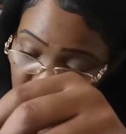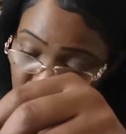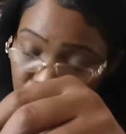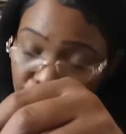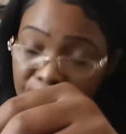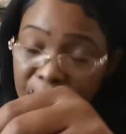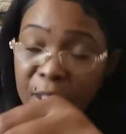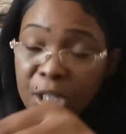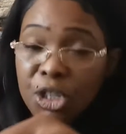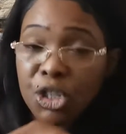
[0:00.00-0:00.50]

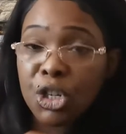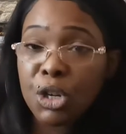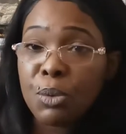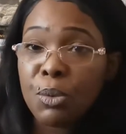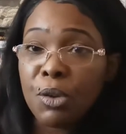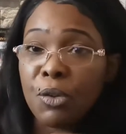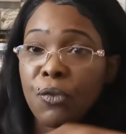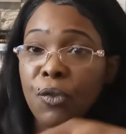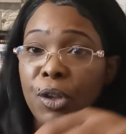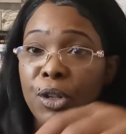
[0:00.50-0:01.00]
Could be to do
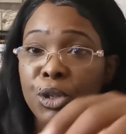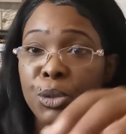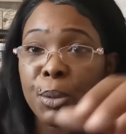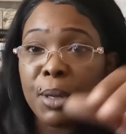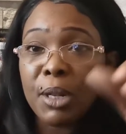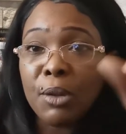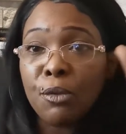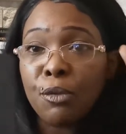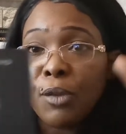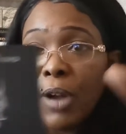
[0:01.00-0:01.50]
with a
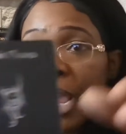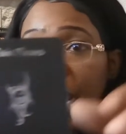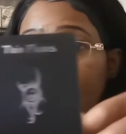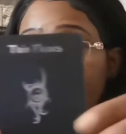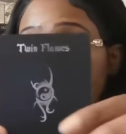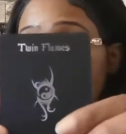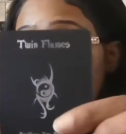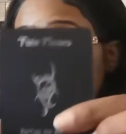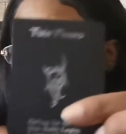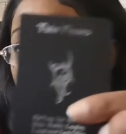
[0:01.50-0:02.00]
twin
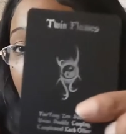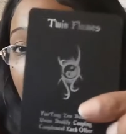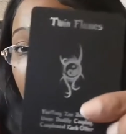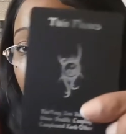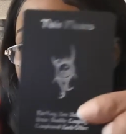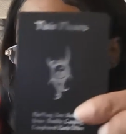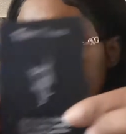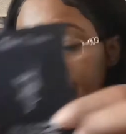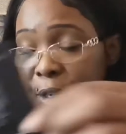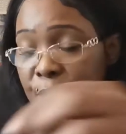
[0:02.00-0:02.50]
flame,
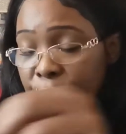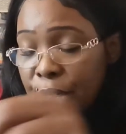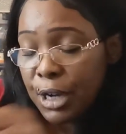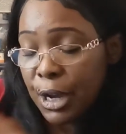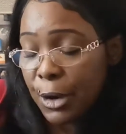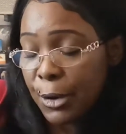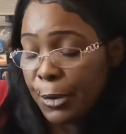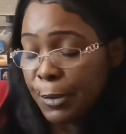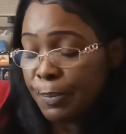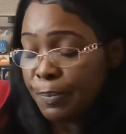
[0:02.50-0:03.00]
you
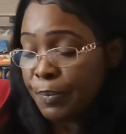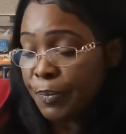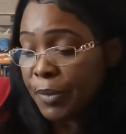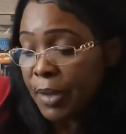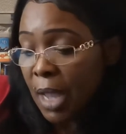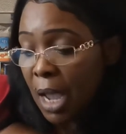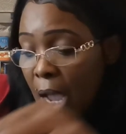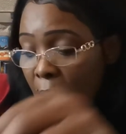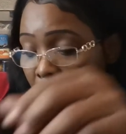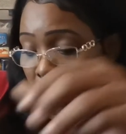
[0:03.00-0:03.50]
know.
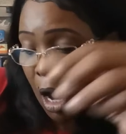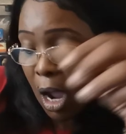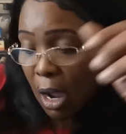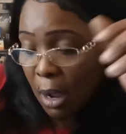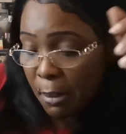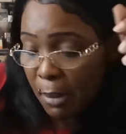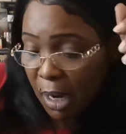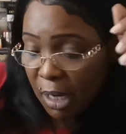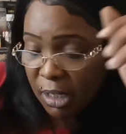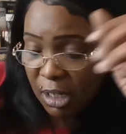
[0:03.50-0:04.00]

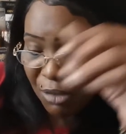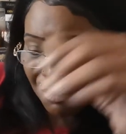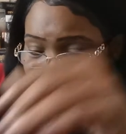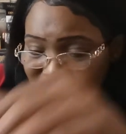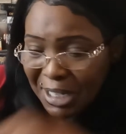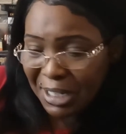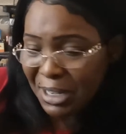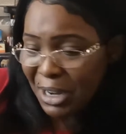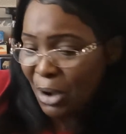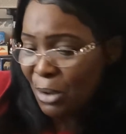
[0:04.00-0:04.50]
I don't
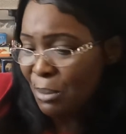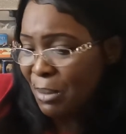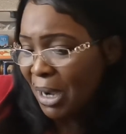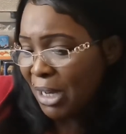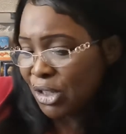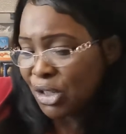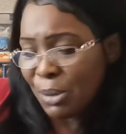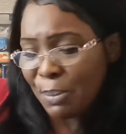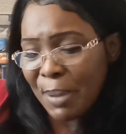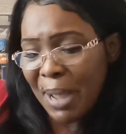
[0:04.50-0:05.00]
really know
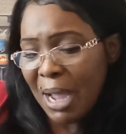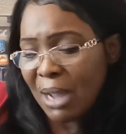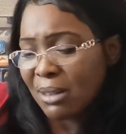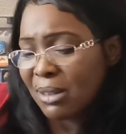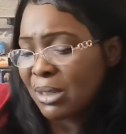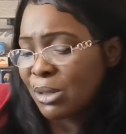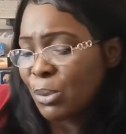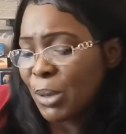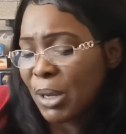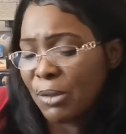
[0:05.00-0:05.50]
much
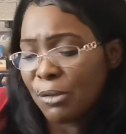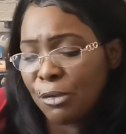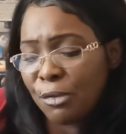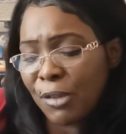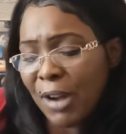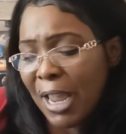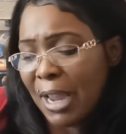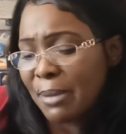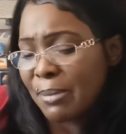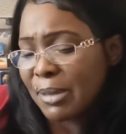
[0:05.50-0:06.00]
about twin
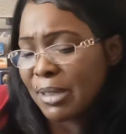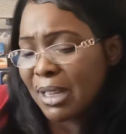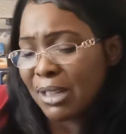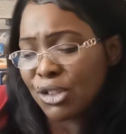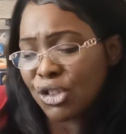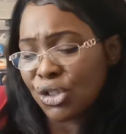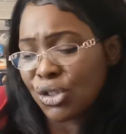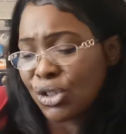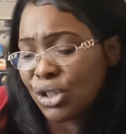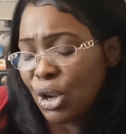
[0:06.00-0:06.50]
flames.
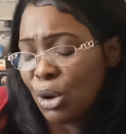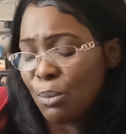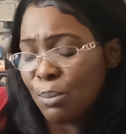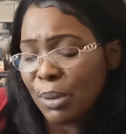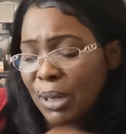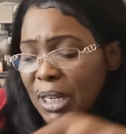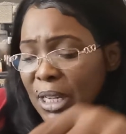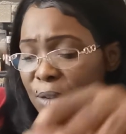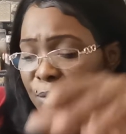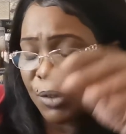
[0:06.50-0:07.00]
I just don't
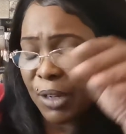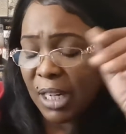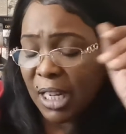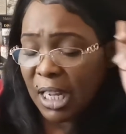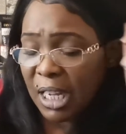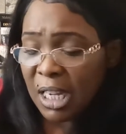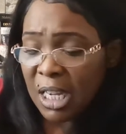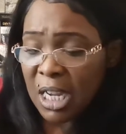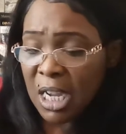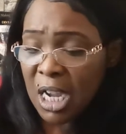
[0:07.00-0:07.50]
believe in
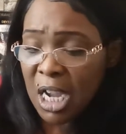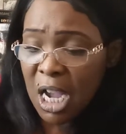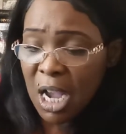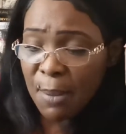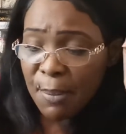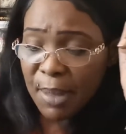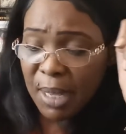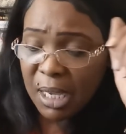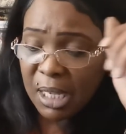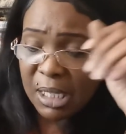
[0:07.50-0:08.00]
it,
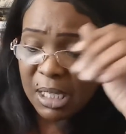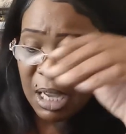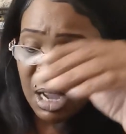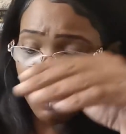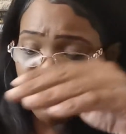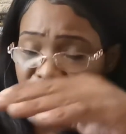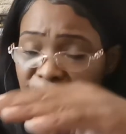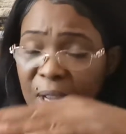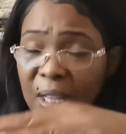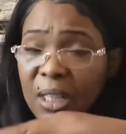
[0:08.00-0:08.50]
because
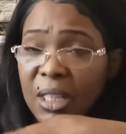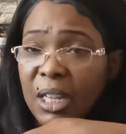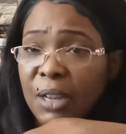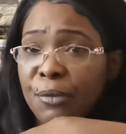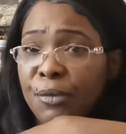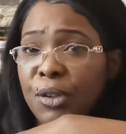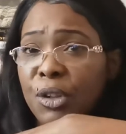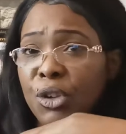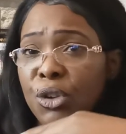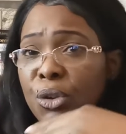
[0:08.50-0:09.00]
I feel
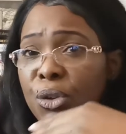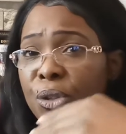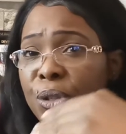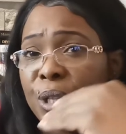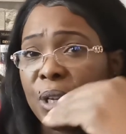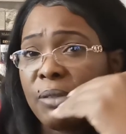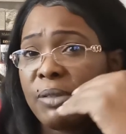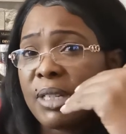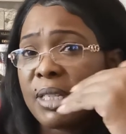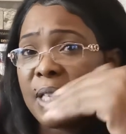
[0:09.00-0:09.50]

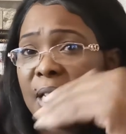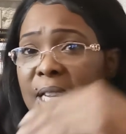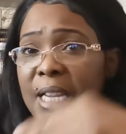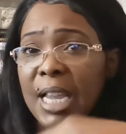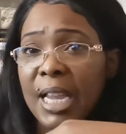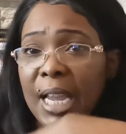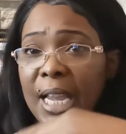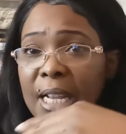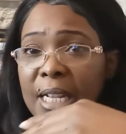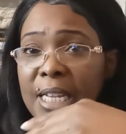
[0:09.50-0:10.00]
there is a
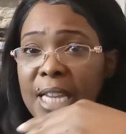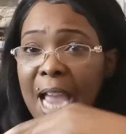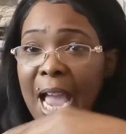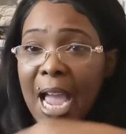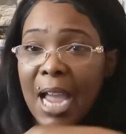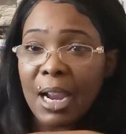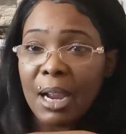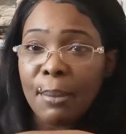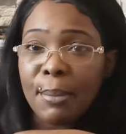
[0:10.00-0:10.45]
yin and yang.